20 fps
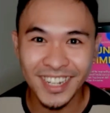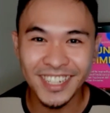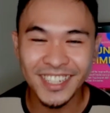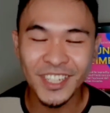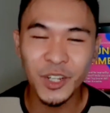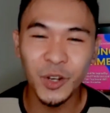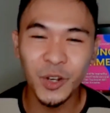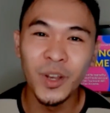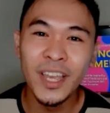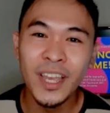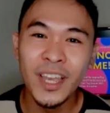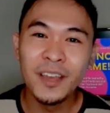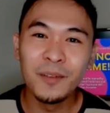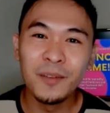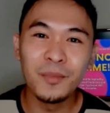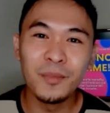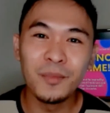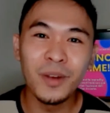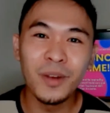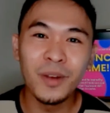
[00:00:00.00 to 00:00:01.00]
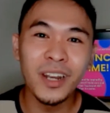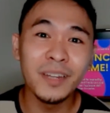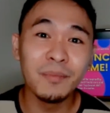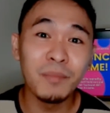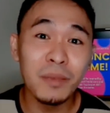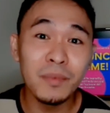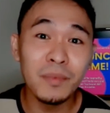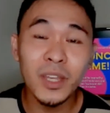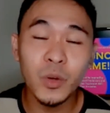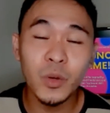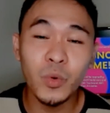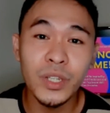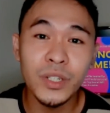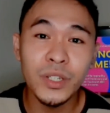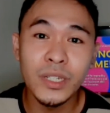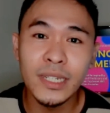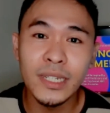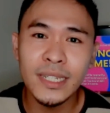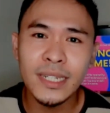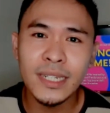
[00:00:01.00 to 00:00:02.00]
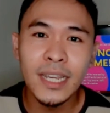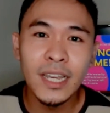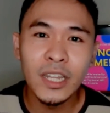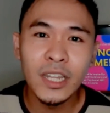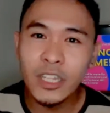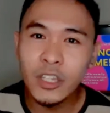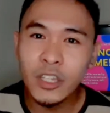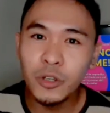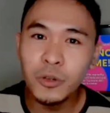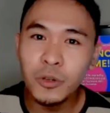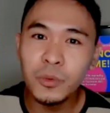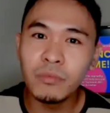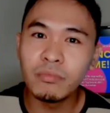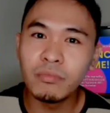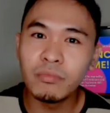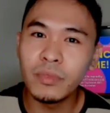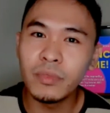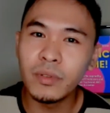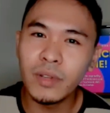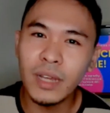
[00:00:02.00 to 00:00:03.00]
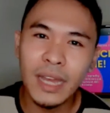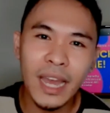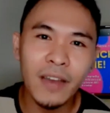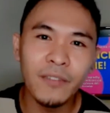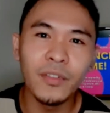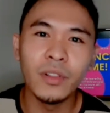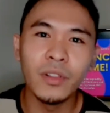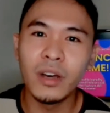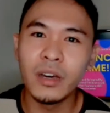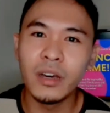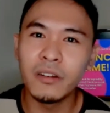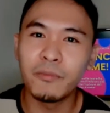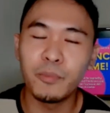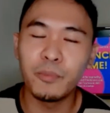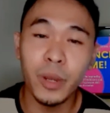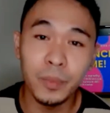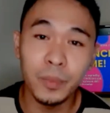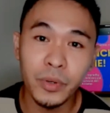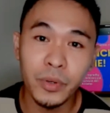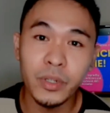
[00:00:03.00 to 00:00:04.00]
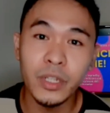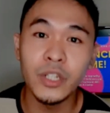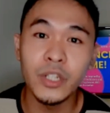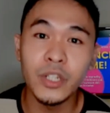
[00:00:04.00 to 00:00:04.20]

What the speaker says: So Marian, maybe the question is, did you have a lot of preparation